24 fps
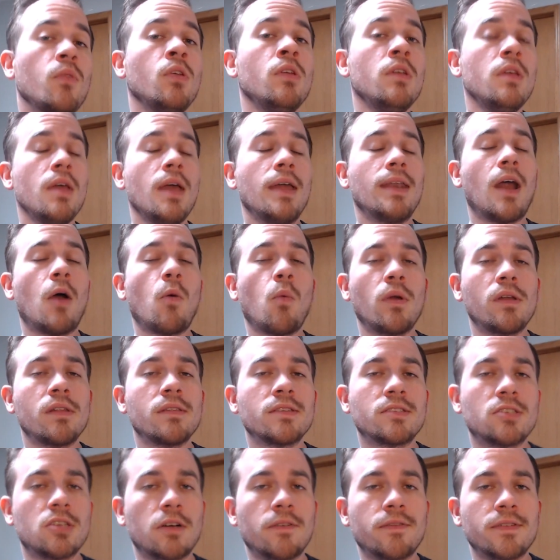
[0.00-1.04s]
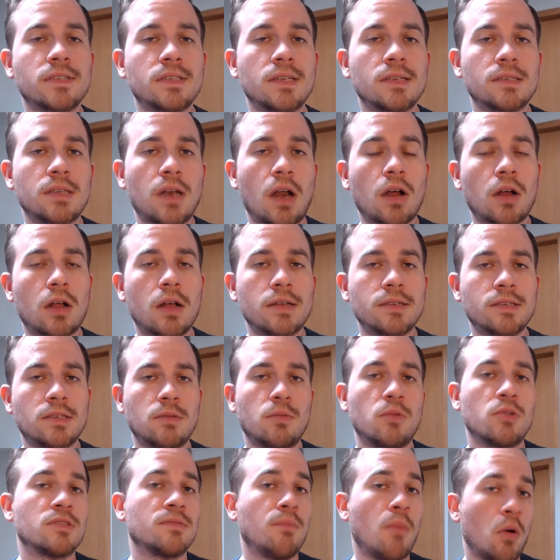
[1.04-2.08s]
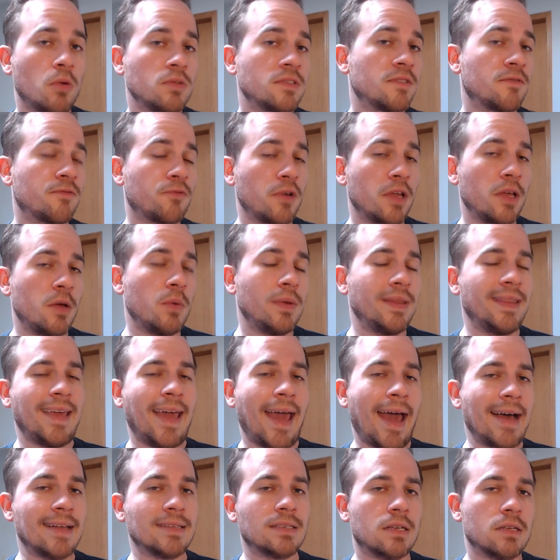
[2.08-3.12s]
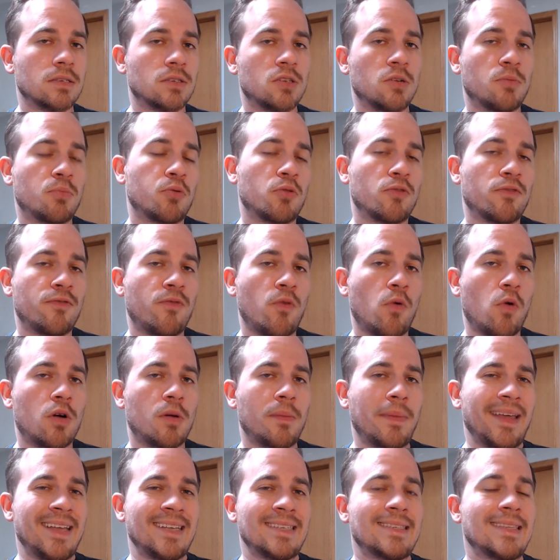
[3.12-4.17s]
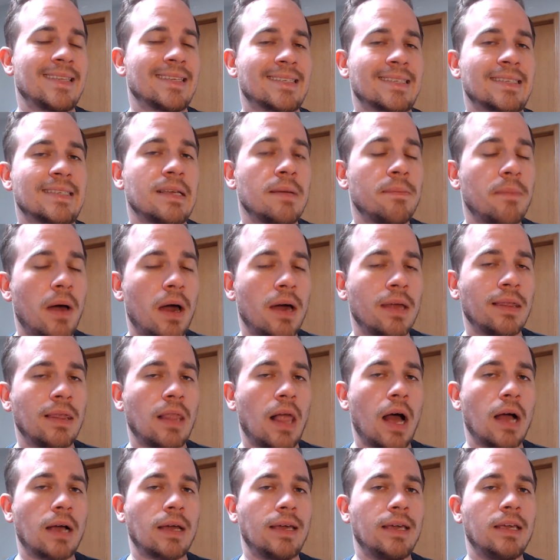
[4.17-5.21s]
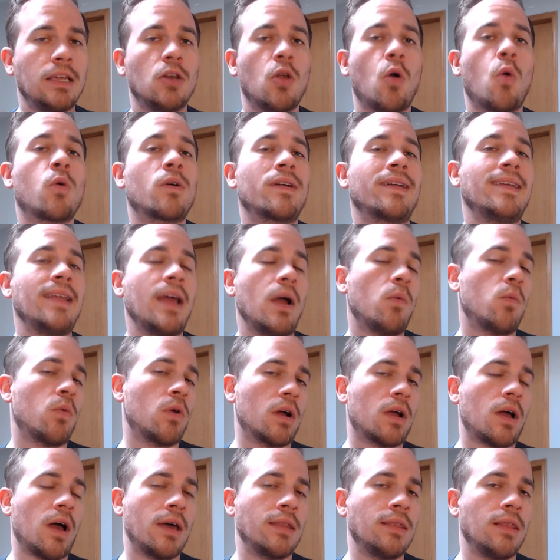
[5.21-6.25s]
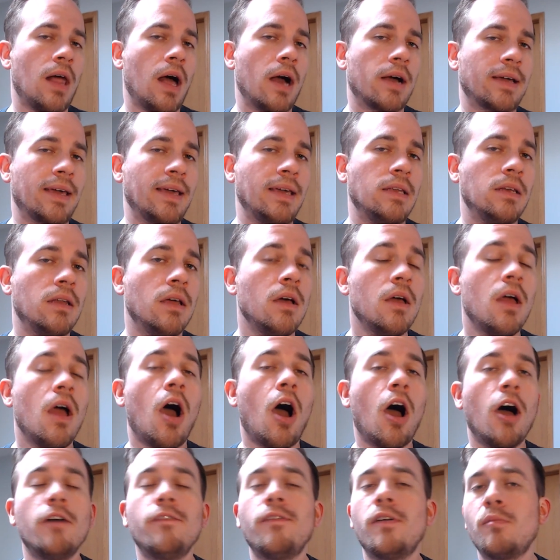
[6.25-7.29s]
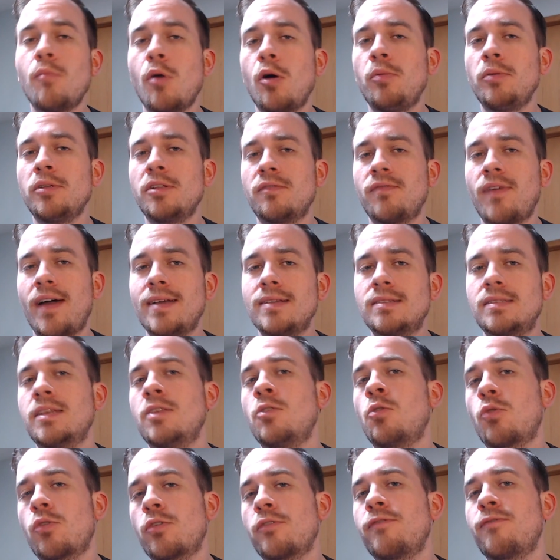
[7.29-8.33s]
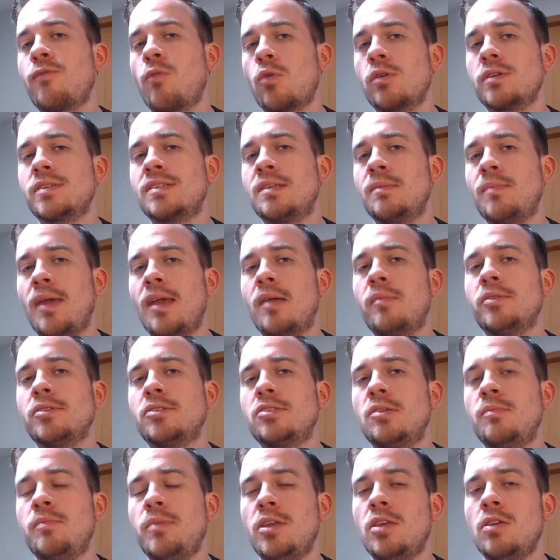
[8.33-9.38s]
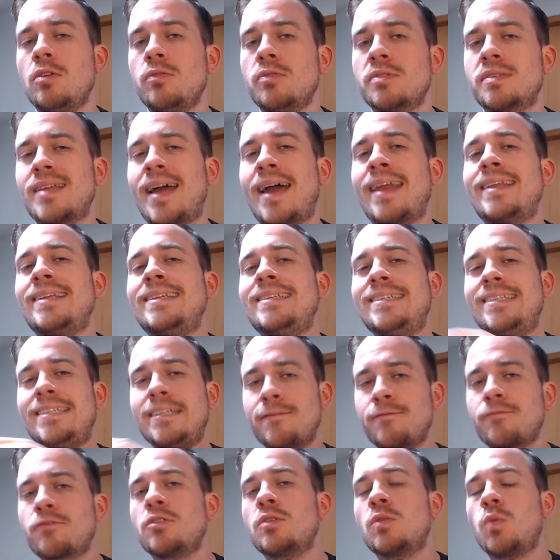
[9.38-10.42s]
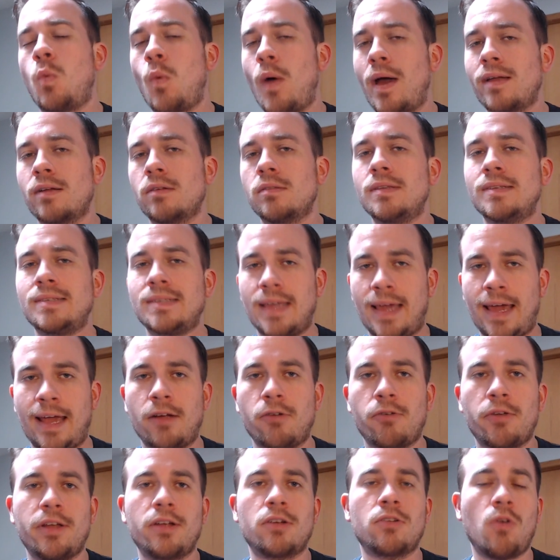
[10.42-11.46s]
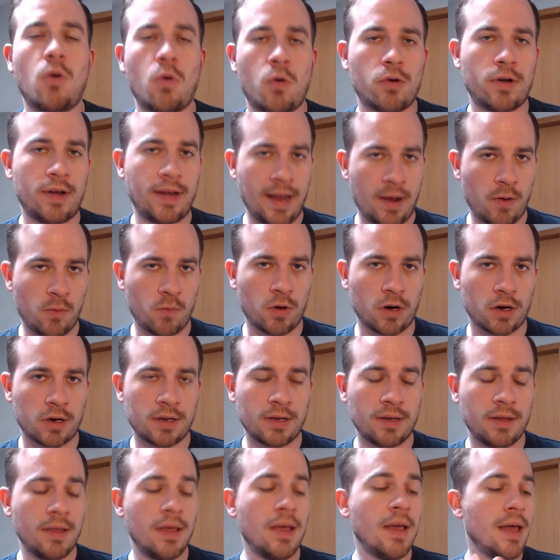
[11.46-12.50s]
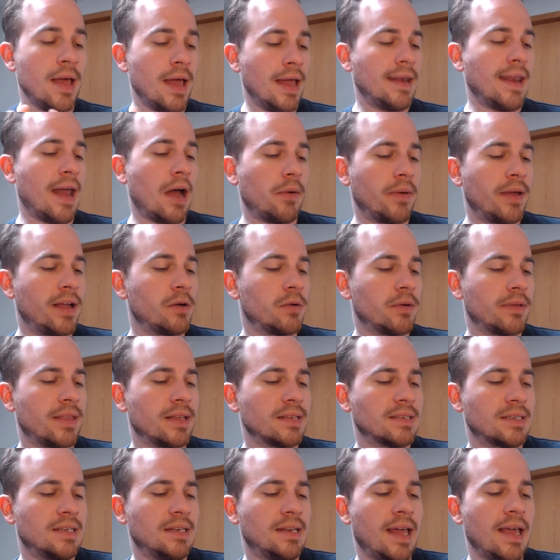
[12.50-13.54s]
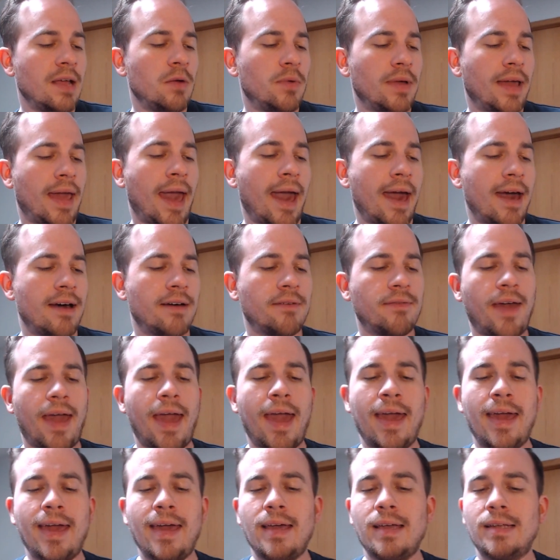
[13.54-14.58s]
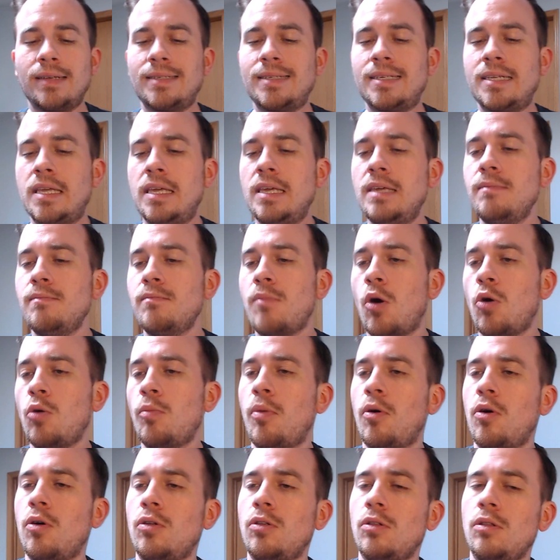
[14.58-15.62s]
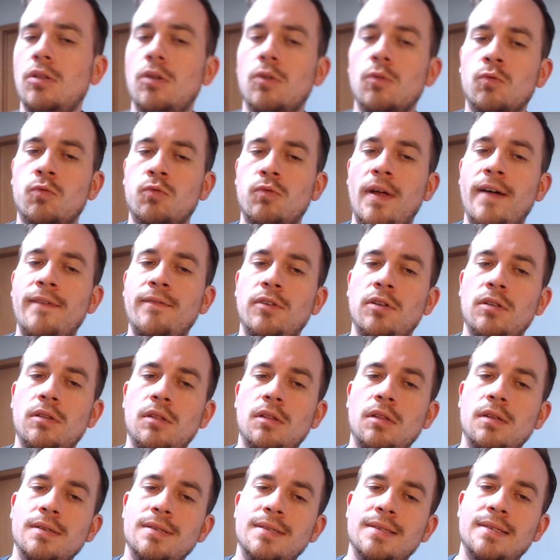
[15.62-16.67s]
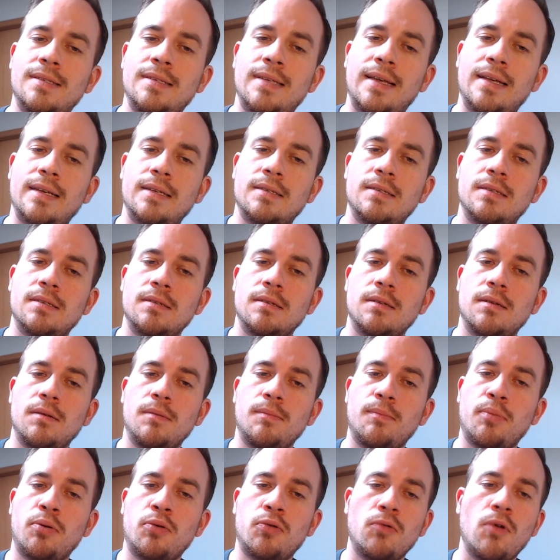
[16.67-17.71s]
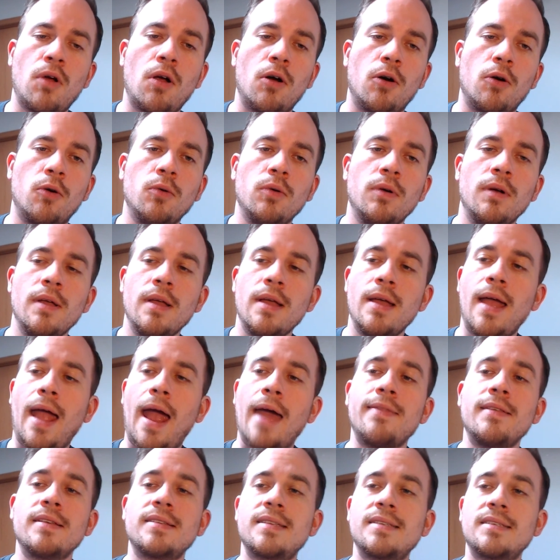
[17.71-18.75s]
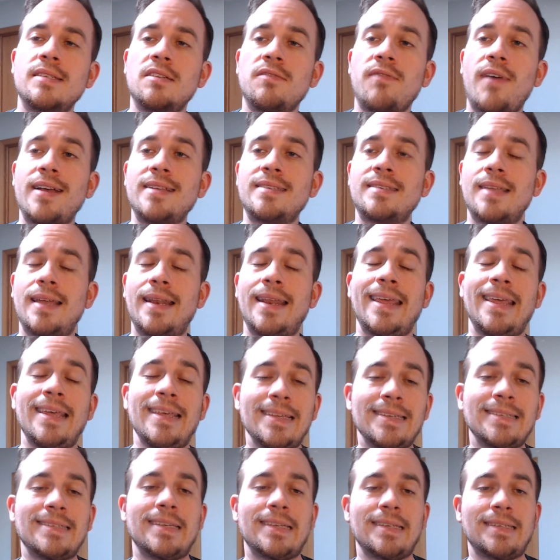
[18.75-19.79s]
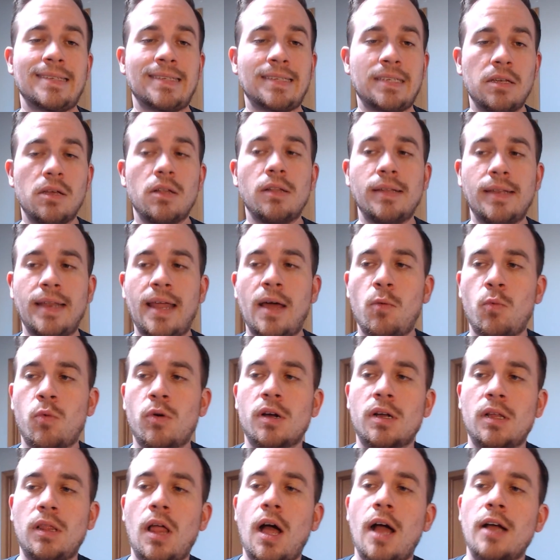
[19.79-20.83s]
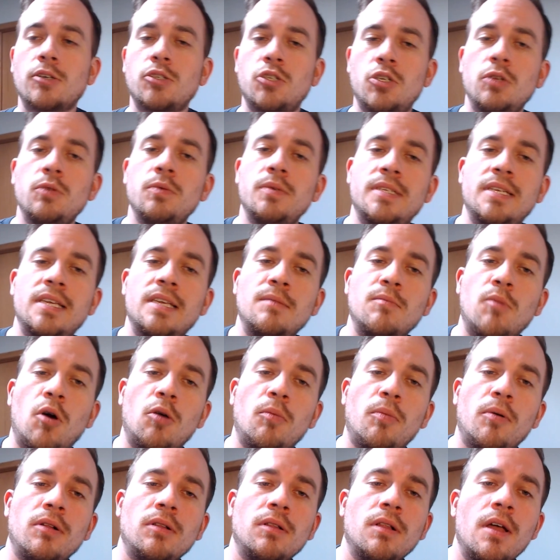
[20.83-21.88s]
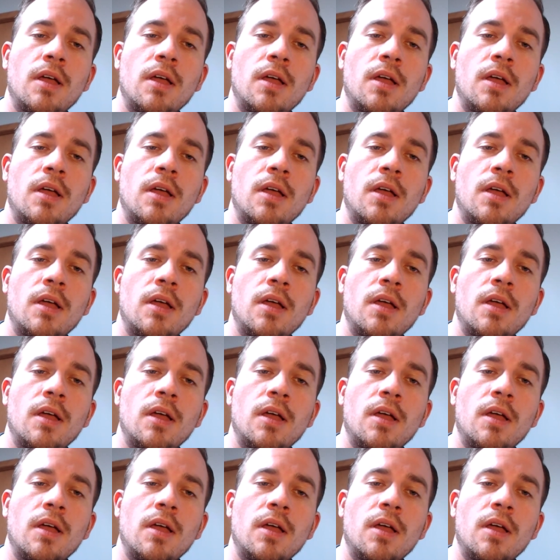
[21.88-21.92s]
Now, one of the services that our customers most frequently ask us to perform is the SIM unlocking or network unlocking of a mobile device in order for it to be able to be used on a different wireless carrier or network. Now, here with us today, we have a T-Mobile REVVL 6 Pro, and this is a device that is still network locked to T-Mobile.